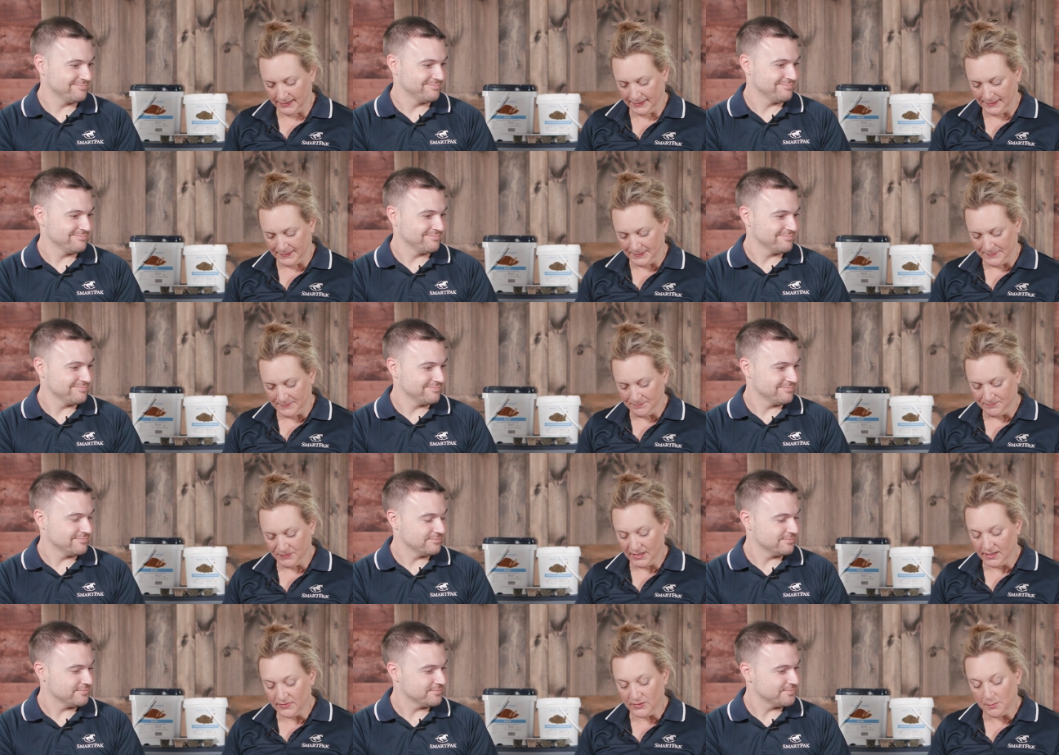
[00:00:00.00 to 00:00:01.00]
Speaker 1: Um,
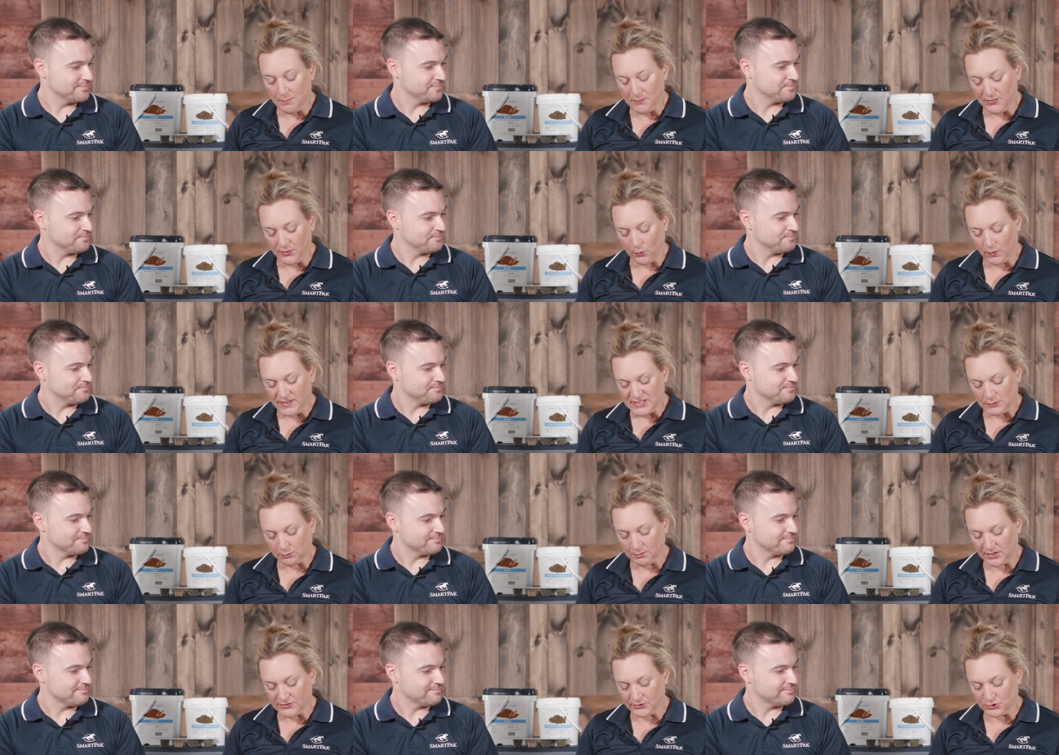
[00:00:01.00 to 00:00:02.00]
the, the ones that were
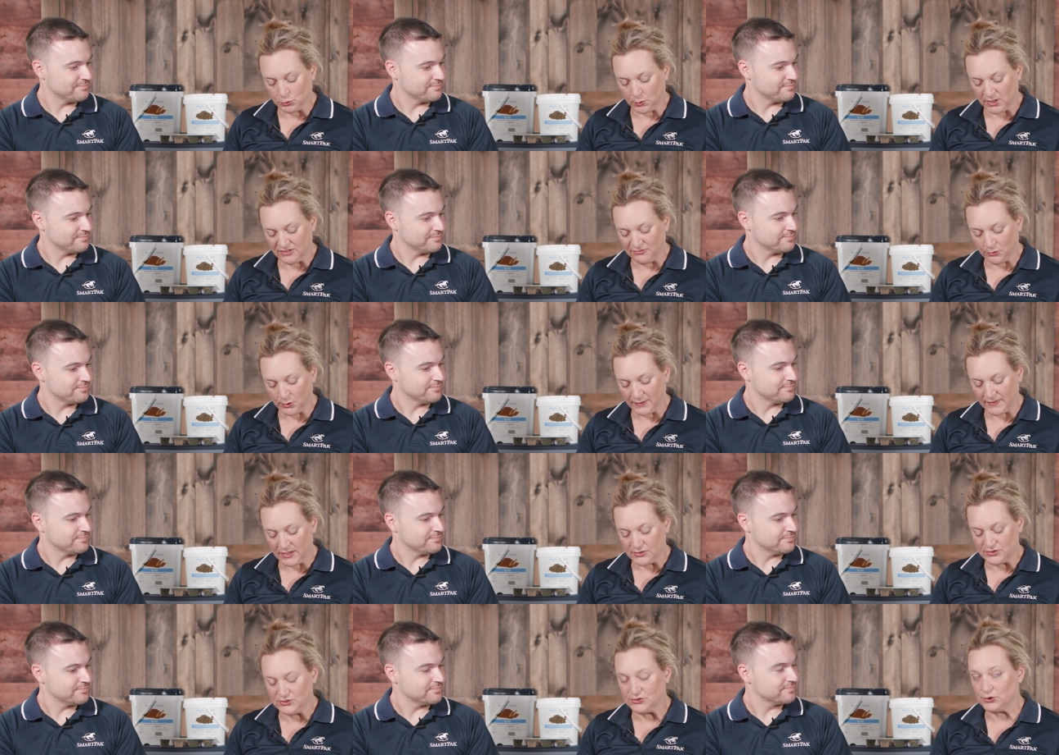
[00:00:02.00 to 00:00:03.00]
muzzled twenty-four,
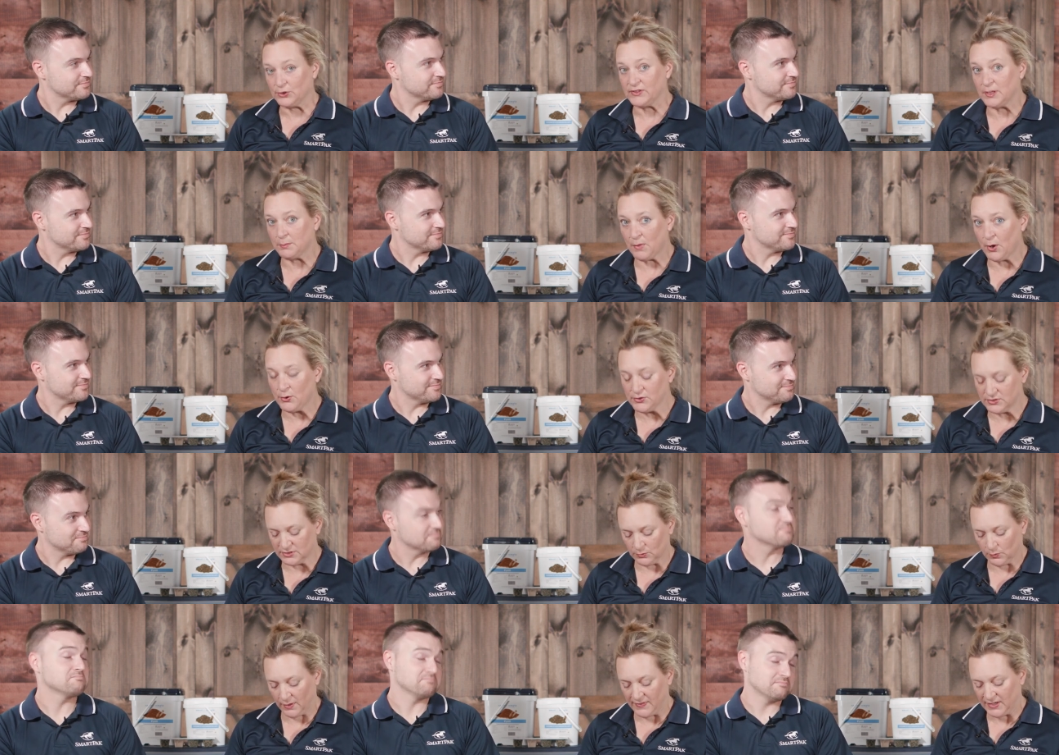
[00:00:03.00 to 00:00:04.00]
they stood the
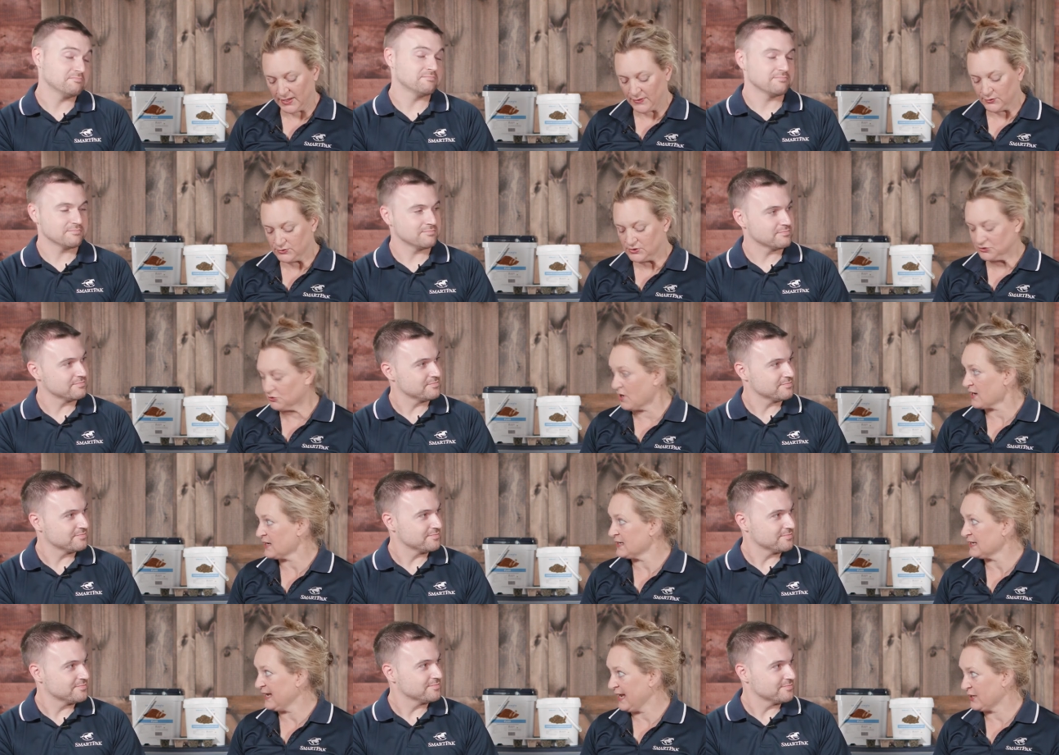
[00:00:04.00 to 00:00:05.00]
most while the others
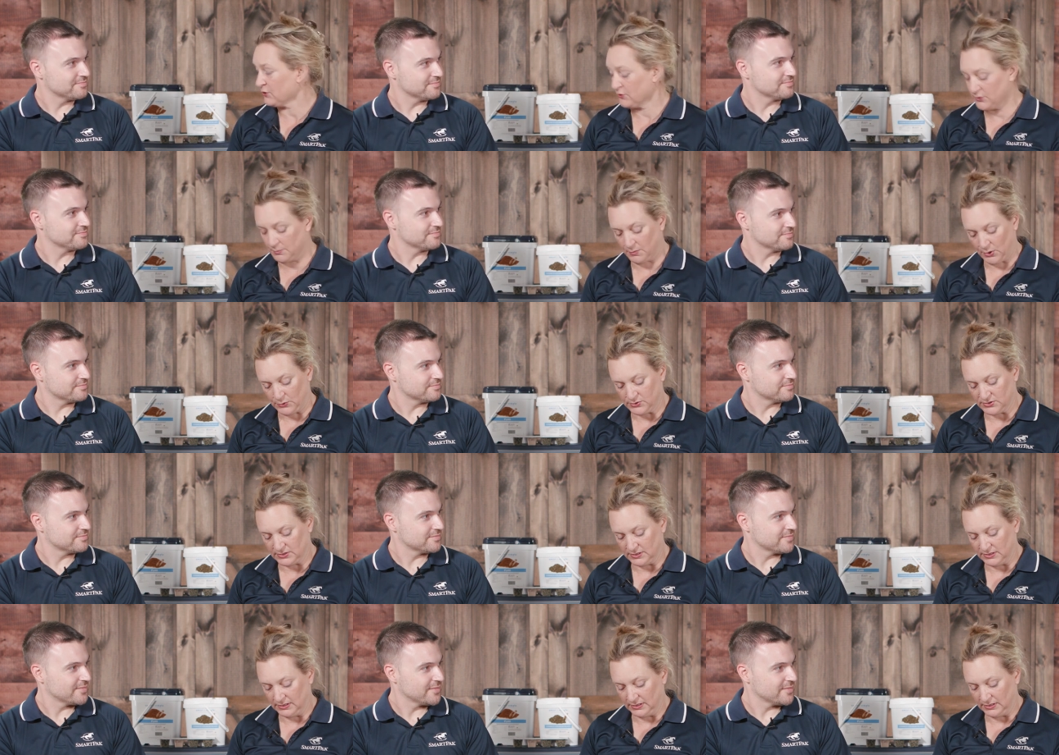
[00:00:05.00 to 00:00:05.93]
trotted and cantered the most.